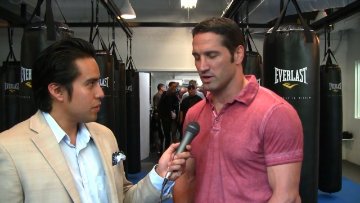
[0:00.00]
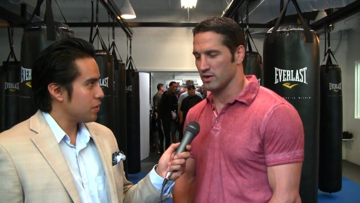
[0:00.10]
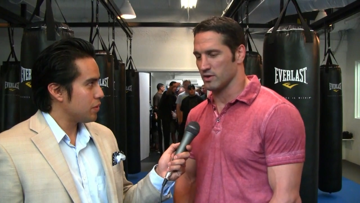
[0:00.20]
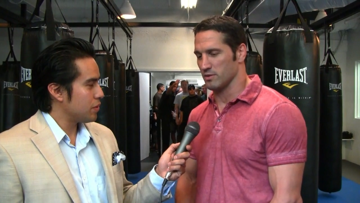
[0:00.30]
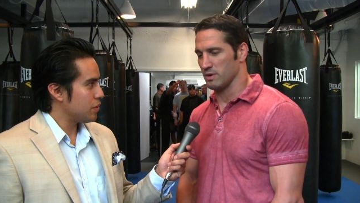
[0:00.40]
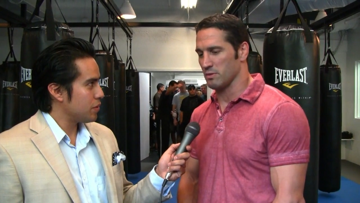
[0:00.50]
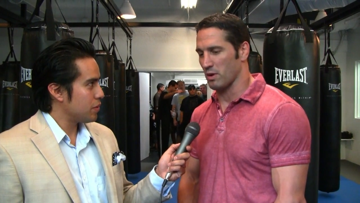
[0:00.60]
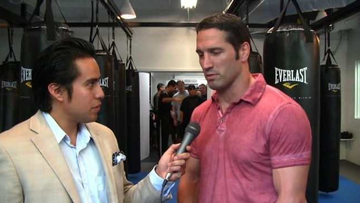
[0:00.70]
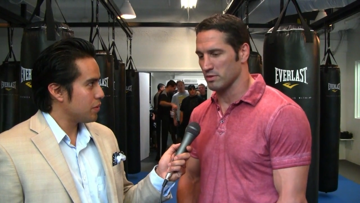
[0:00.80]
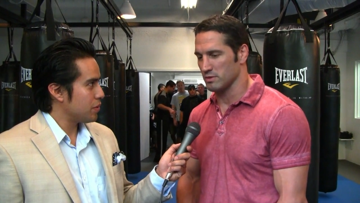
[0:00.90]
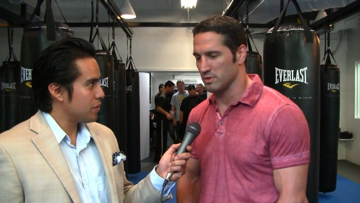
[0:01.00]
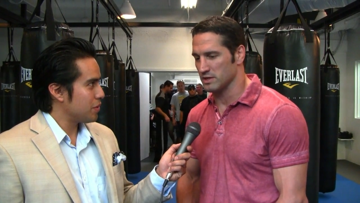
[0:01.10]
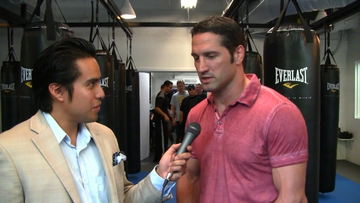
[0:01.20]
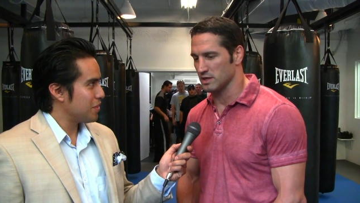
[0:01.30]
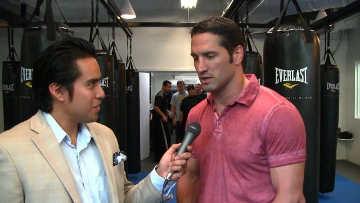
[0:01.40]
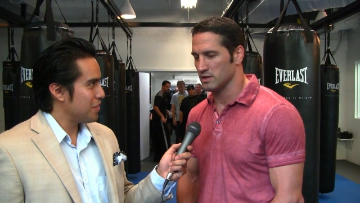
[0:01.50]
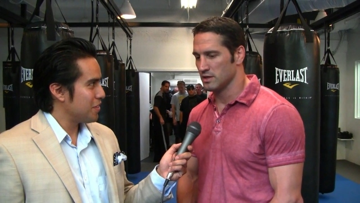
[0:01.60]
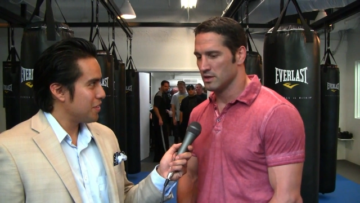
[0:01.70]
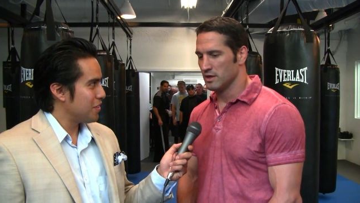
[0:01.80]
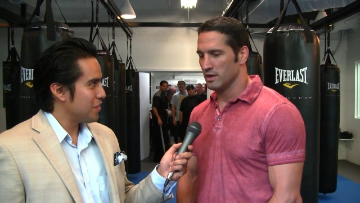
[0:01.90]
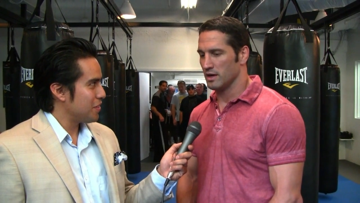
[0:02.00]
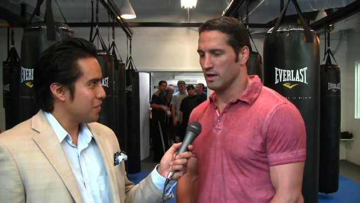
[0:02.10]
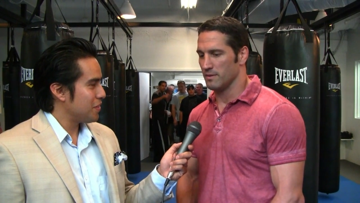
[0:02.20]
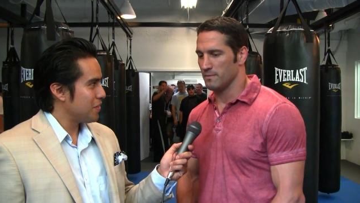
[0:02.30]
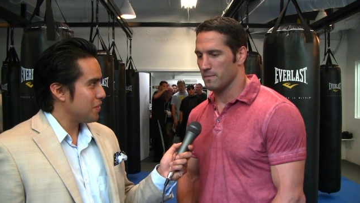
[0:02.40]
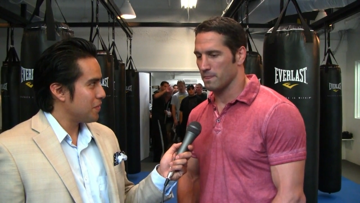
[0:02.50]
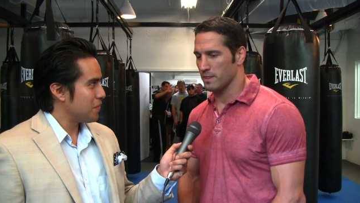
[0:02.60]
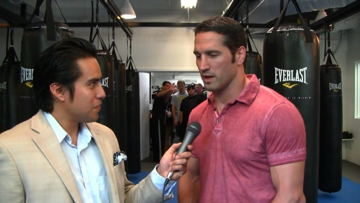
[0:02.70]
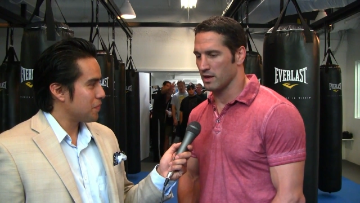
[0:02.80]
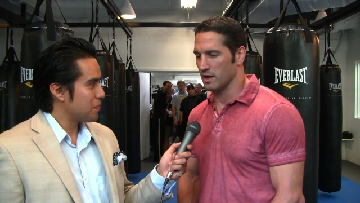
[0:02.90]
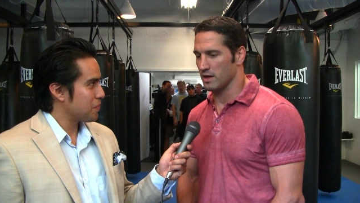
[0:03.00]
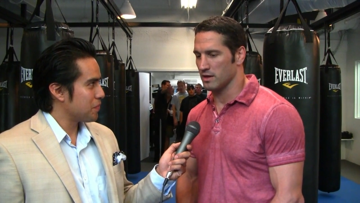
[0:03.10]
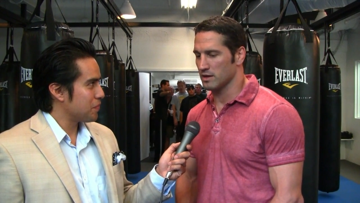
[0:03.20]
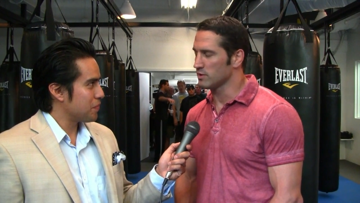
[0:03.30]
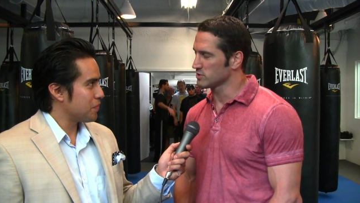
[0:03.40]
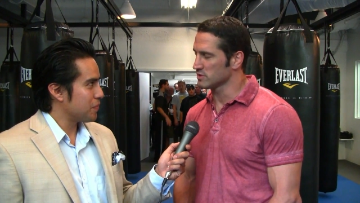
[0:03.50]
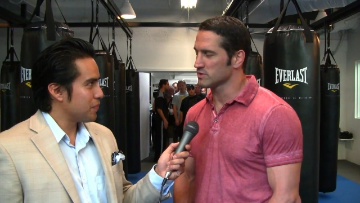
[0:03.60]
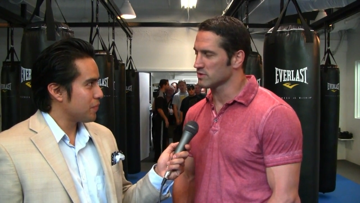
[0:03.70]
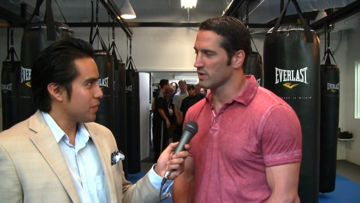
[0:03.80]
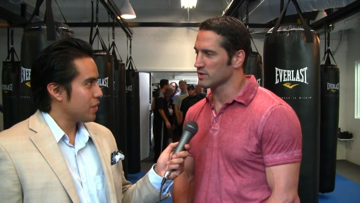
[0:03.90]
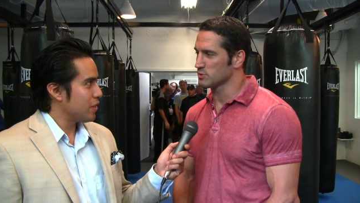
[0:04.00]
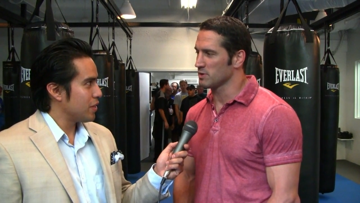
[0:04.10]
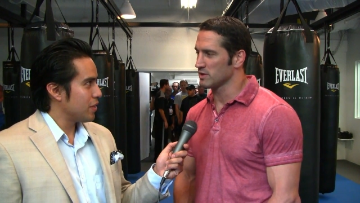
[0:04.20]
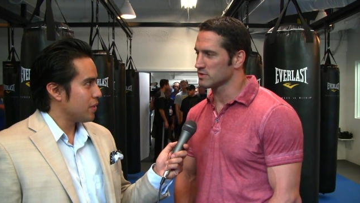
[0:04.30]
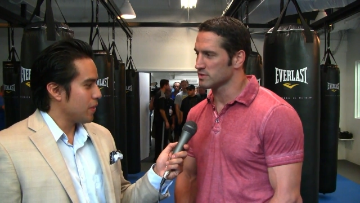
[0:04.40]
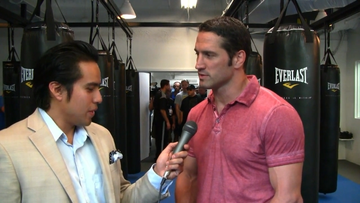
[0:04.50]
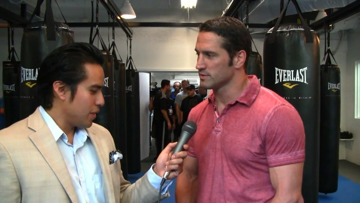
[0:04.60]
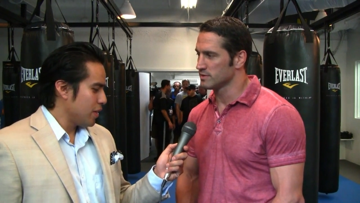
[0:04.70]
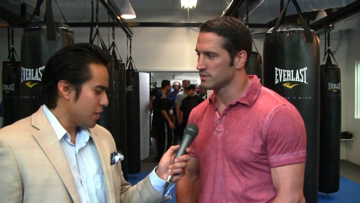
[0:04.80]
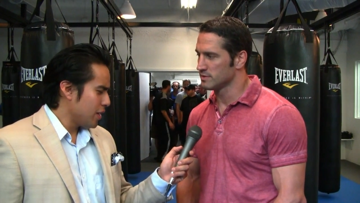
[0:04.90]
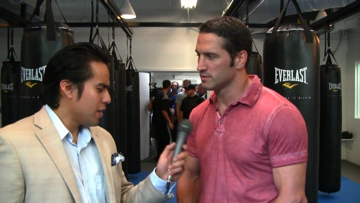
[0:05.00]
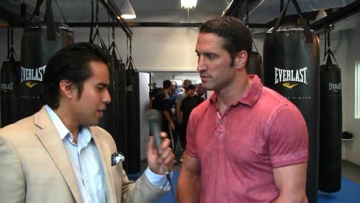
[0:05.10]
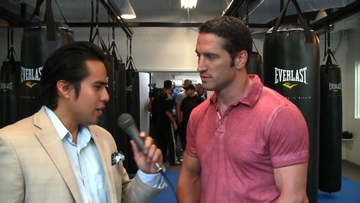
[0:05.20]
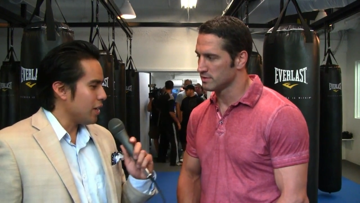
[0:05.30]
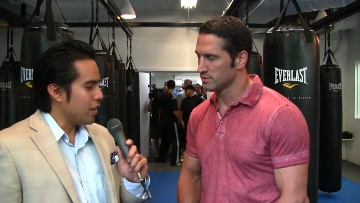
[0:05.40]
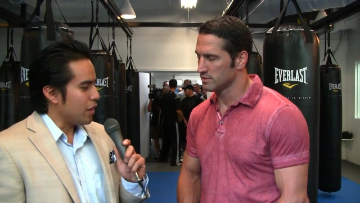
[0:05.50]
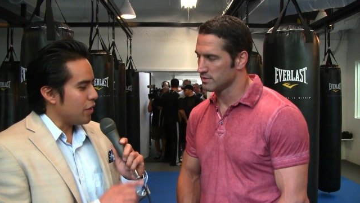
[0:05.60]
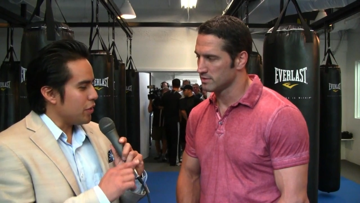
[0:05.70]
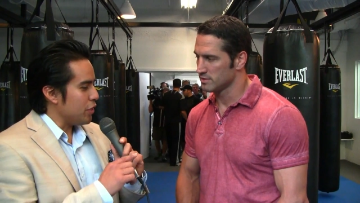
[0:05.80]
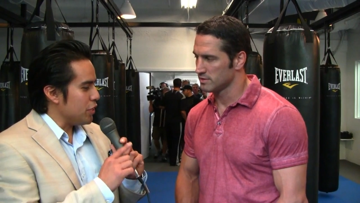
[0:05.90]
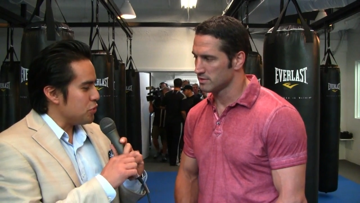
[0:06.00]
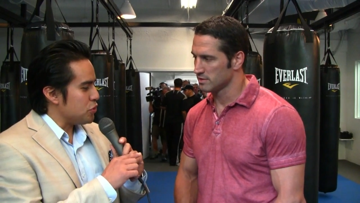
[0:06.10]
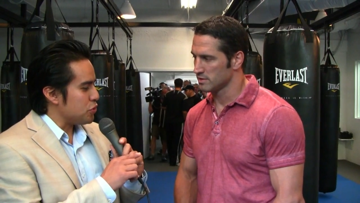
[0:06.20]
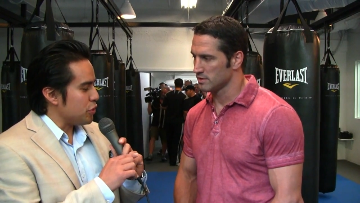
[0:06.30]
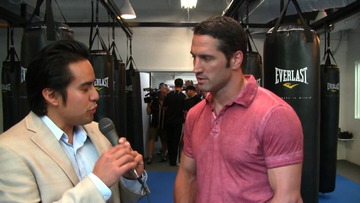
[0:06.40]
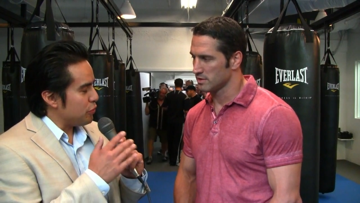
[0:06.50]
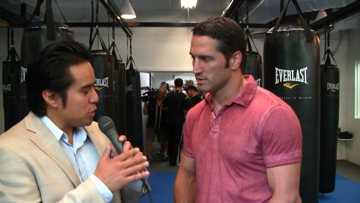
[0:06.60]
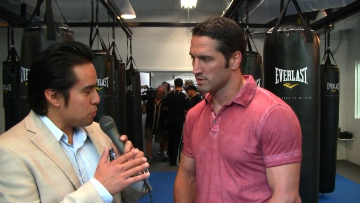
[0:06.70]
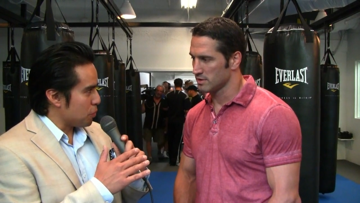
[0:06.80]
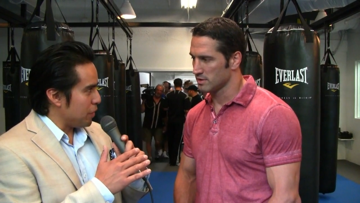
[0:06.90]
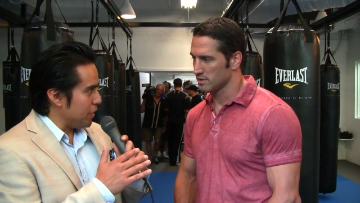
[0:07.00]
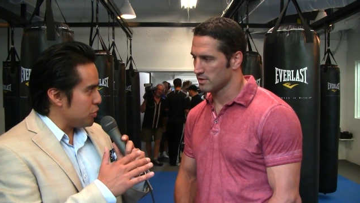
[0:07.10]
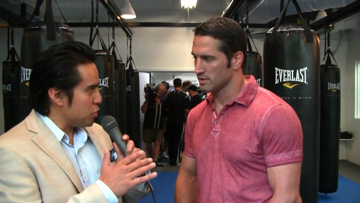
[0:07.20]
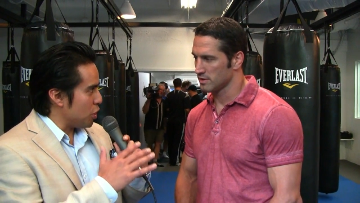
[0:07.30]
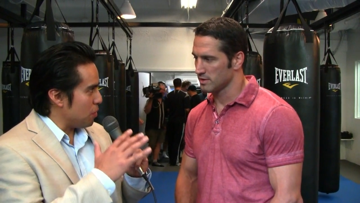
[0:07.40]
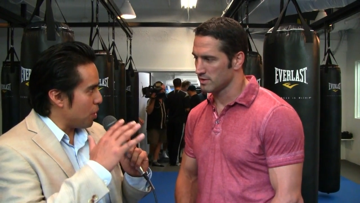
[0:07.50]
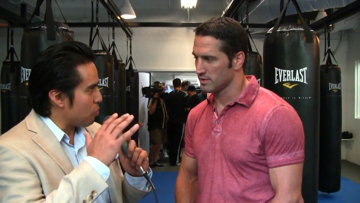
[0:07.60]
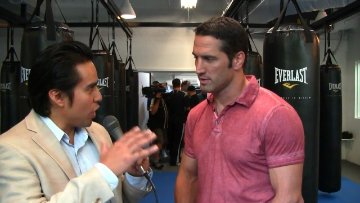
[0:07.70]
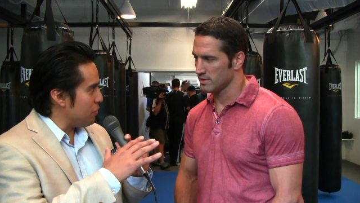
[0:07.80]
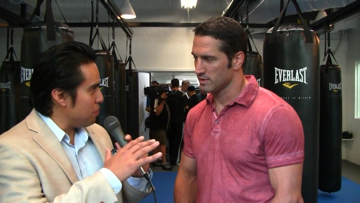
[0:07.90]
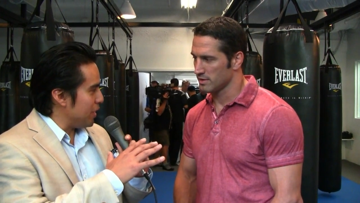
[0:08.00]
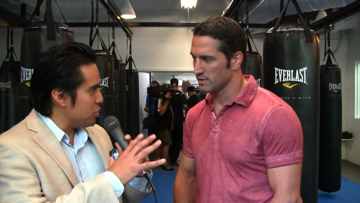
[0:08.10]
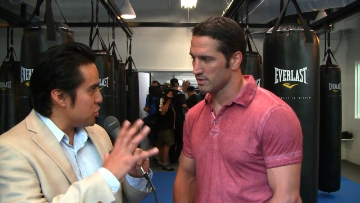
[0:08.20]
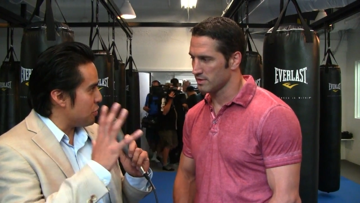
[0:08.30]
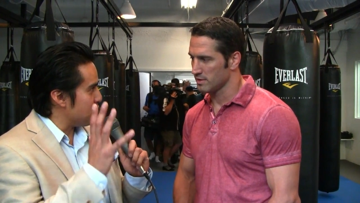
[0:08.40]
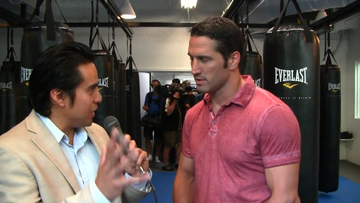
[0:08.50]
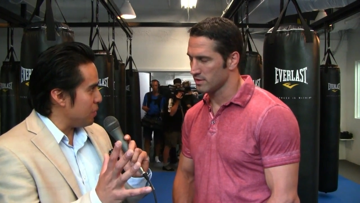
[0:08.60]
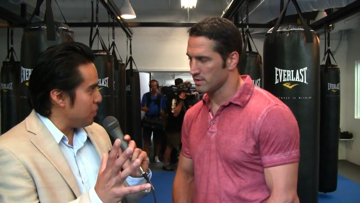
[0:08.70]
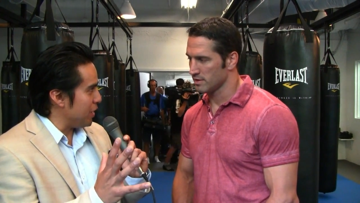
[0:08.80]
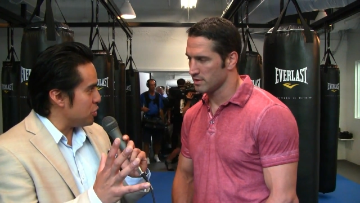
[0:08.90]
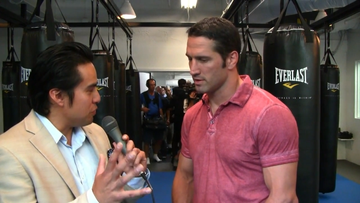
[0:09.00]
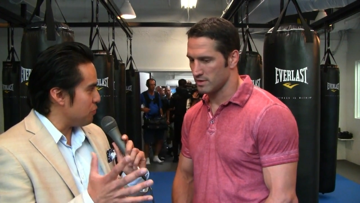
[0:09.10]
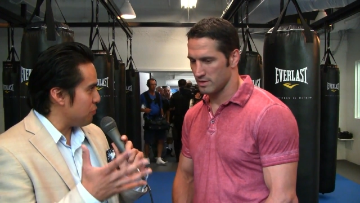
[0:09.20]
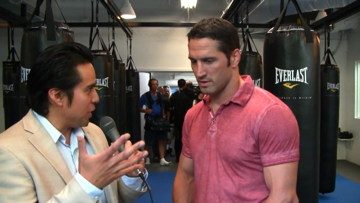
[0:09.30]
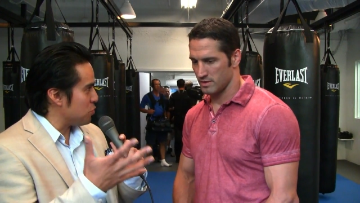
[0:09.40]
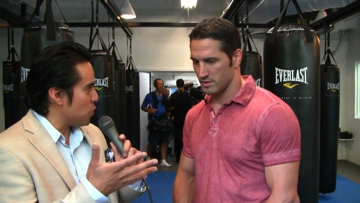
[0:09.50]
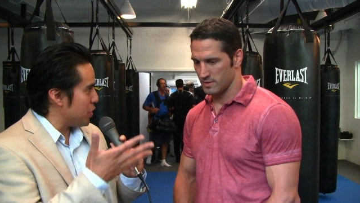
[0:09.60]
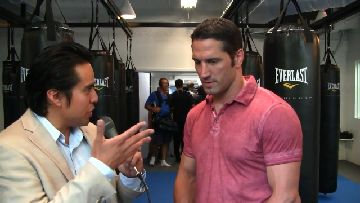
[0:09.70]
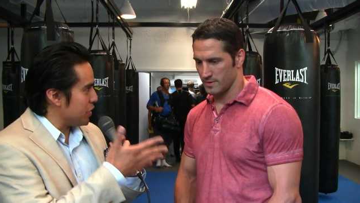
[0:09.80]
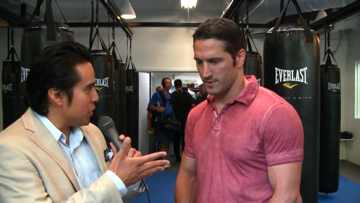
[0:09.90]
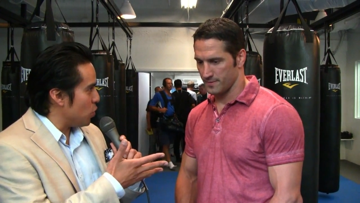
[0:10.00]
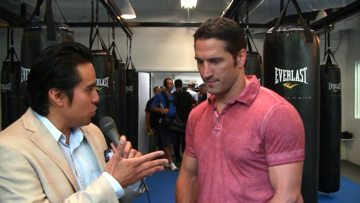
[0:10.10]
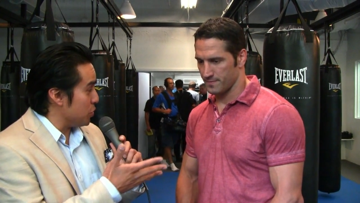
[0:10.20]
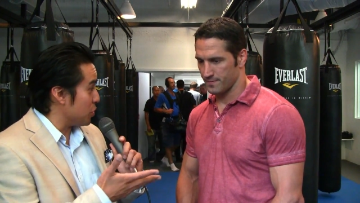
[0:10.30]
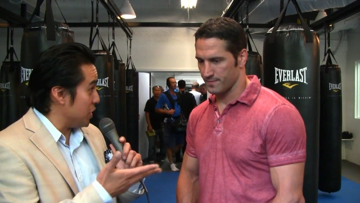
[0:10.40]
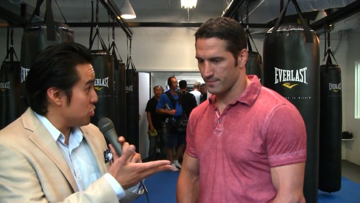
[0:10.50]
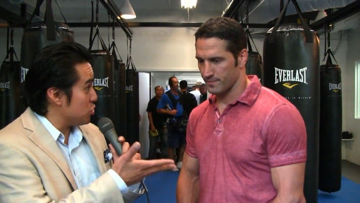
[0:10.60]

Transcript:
Speaker 1: younger than me probably, but uh, um, they, uh, yeah, it was, it was a great experience.
Speaker 2: Is your Facebook page uh, a private page? Is it a fan page? If fans wanted to get a hold of you, could they